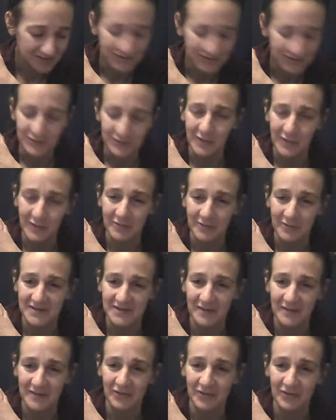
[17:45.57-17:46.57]
newcomers.
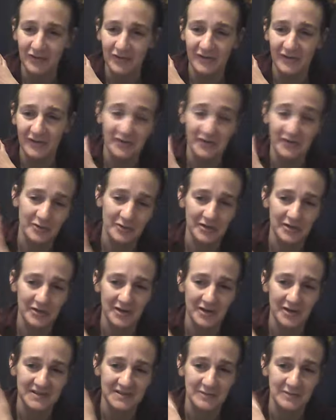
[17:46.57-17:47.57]
I'm a little
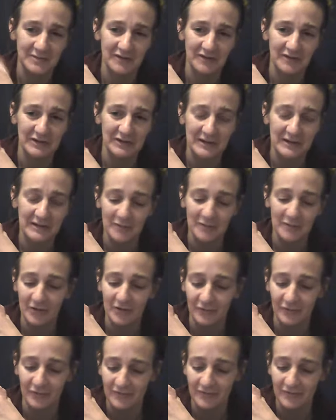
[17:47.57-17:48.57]
unorthodox in my reading. I'm
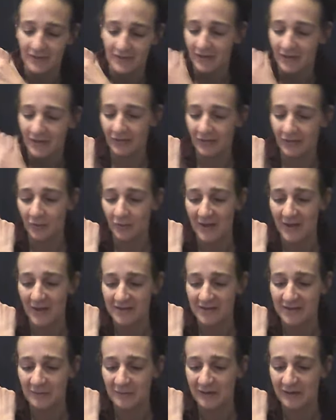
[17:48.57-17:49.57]
a little
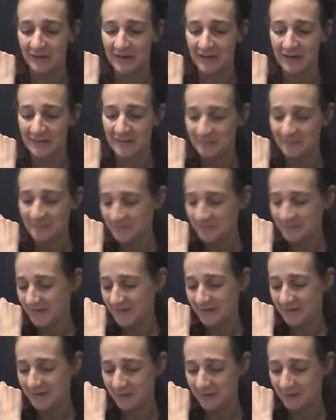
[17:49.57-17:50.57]
wacky, but
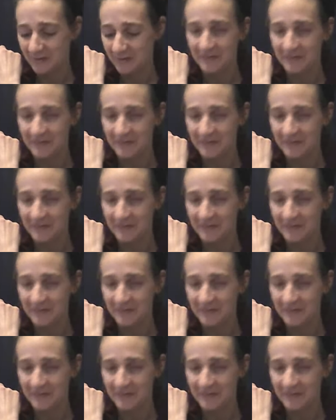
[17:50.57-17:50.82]
you know,